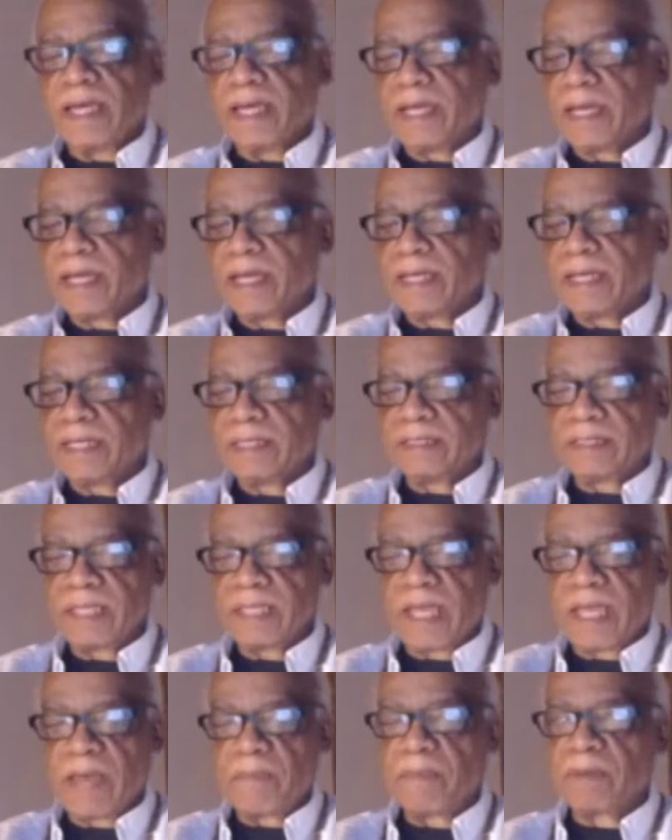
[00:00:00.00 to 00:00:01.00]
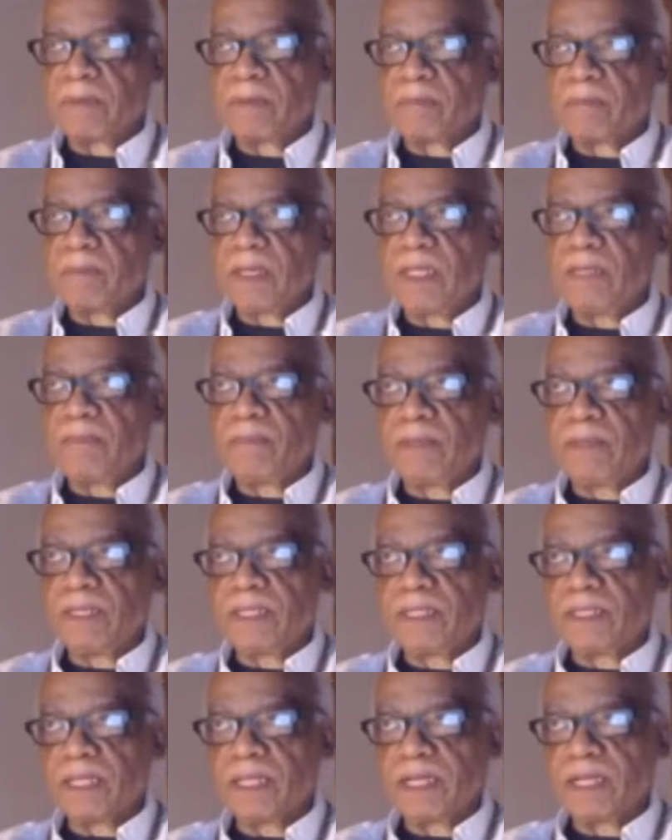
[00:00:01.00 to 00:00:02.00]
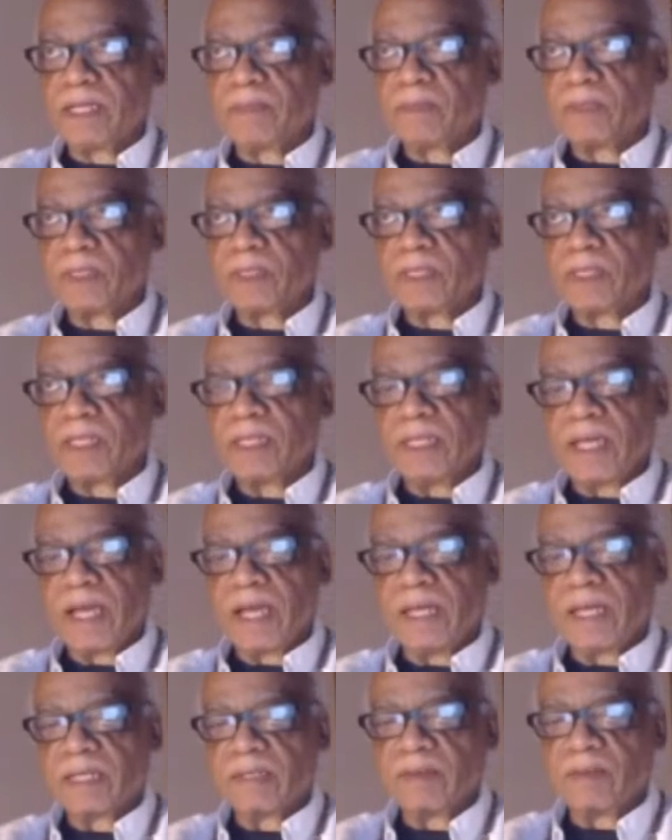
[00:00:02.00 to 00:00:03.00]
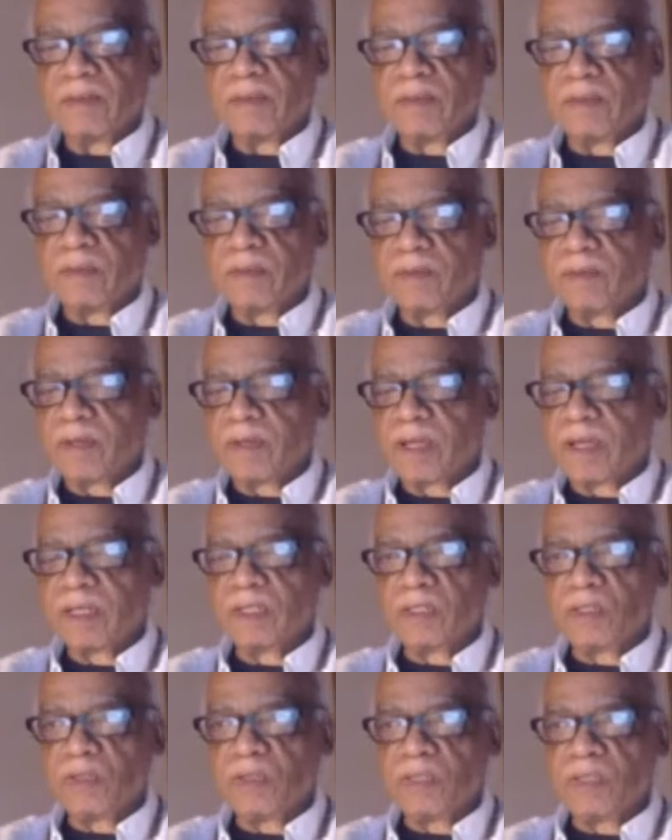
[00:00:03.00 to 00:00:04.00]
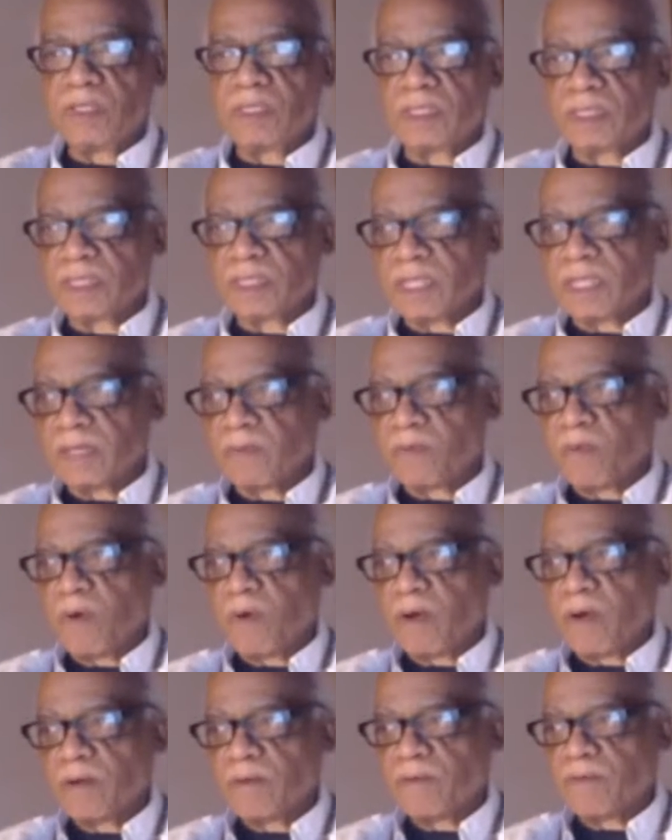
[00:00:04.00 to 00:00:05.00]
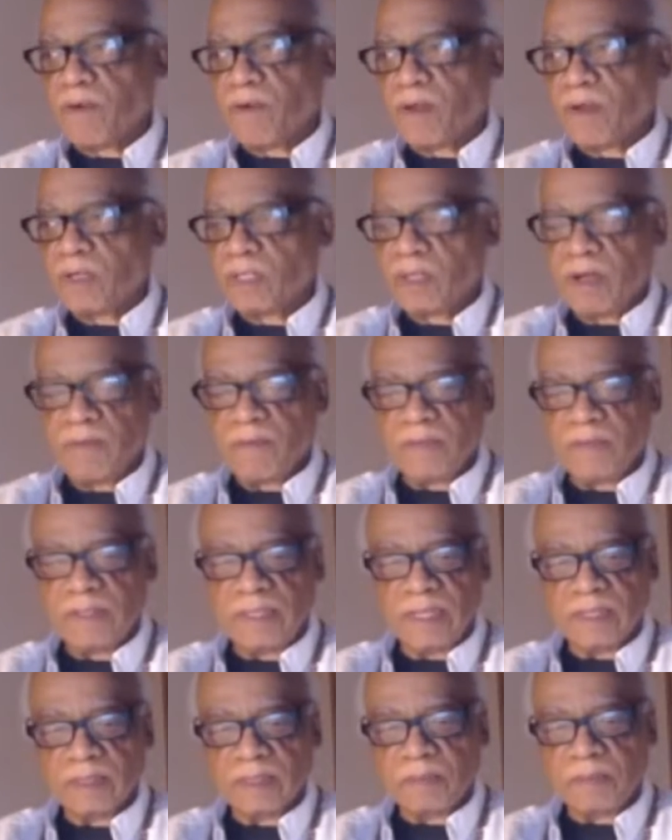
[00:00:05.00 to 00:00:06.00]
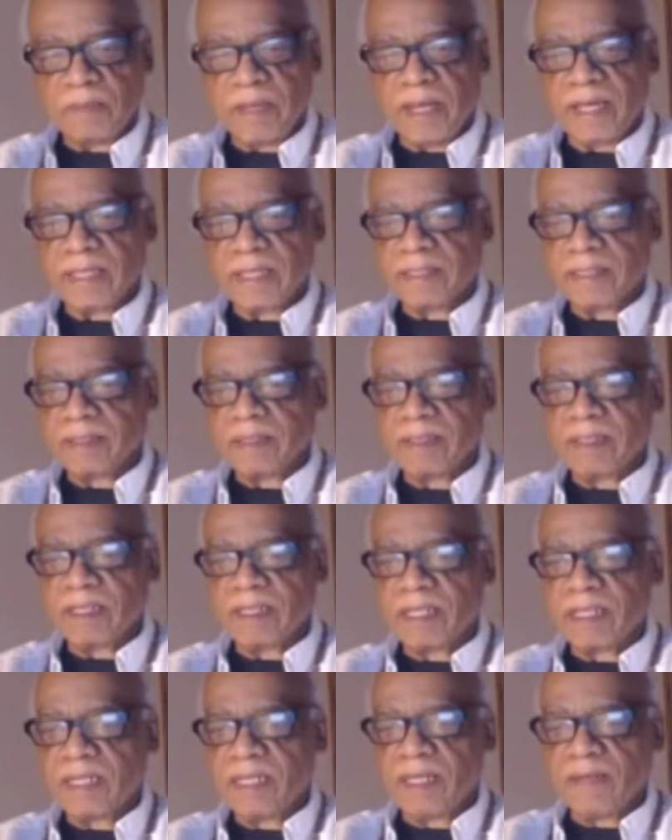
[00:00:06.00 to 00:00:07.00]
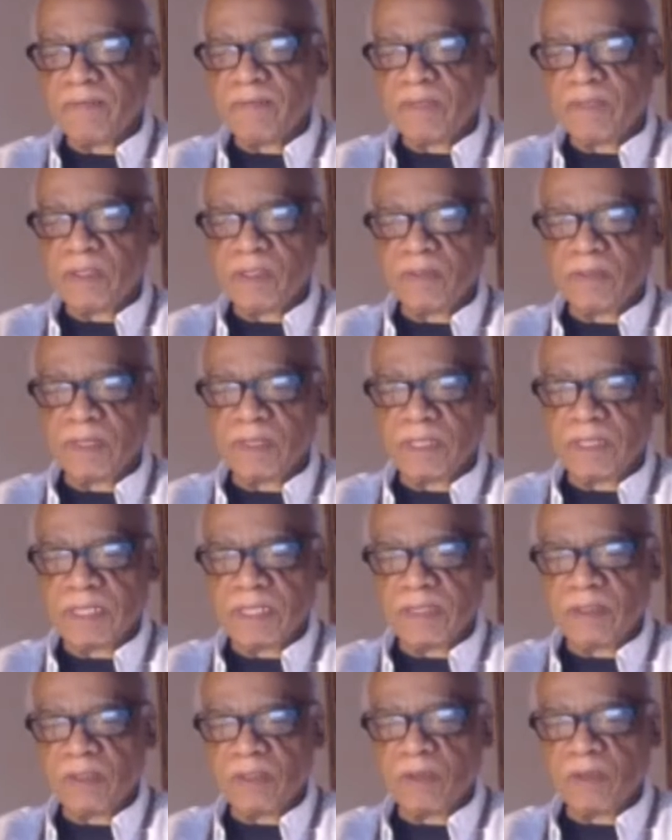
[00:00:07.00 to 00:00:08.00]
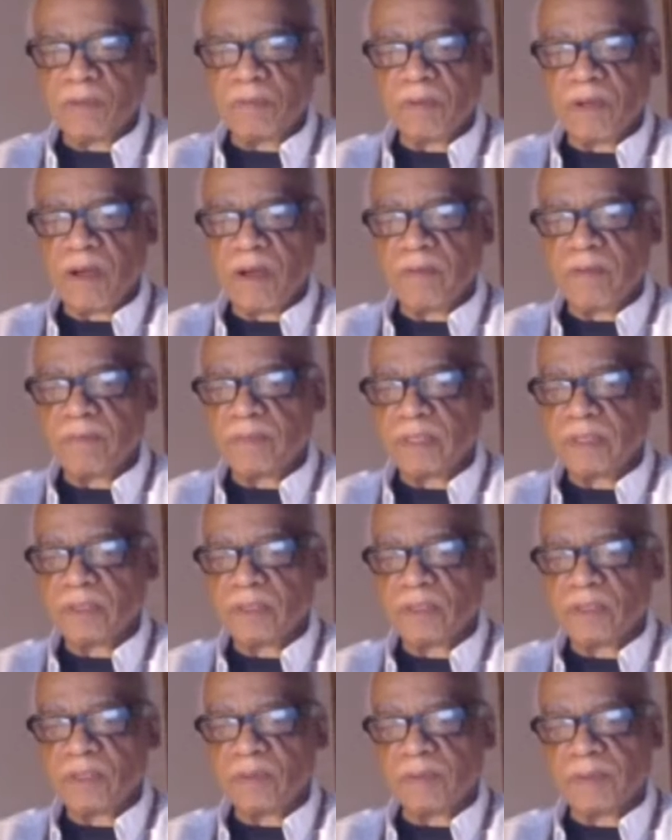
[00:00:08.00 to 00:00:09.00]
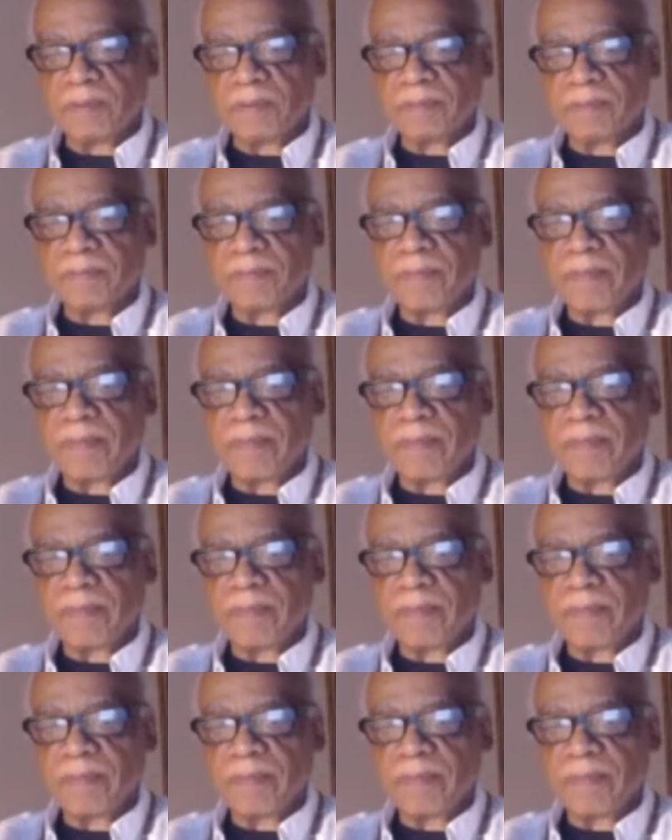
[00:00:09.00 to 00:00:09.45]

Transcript: it's happened many, many times, I can do this, it's like water falling off a duck's back, love to do it again, no problem, let's do it.